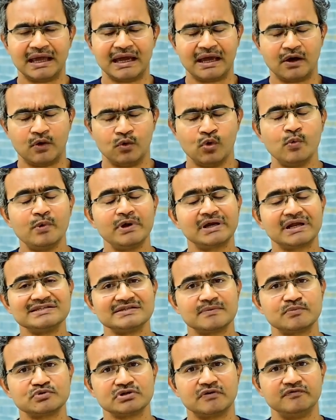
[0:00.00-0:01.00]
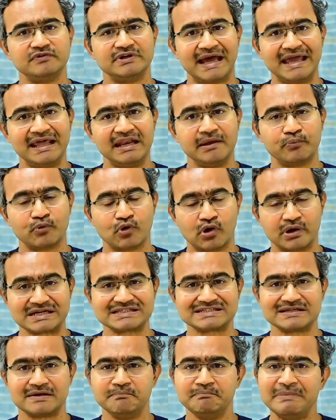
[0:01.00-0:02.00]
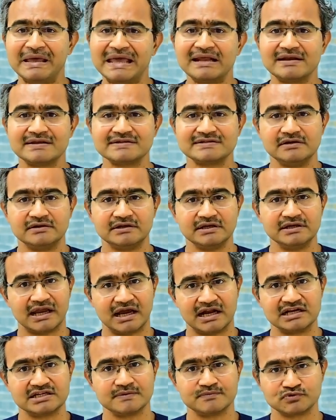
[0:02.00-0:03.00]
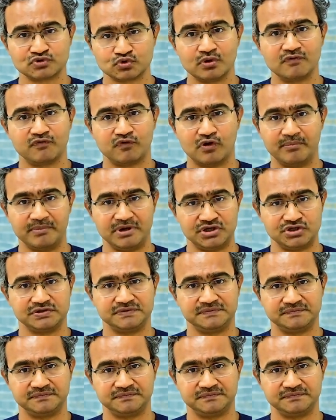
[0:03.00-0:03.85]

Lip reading: overconsumption of dairy products may result in calcium stone formation.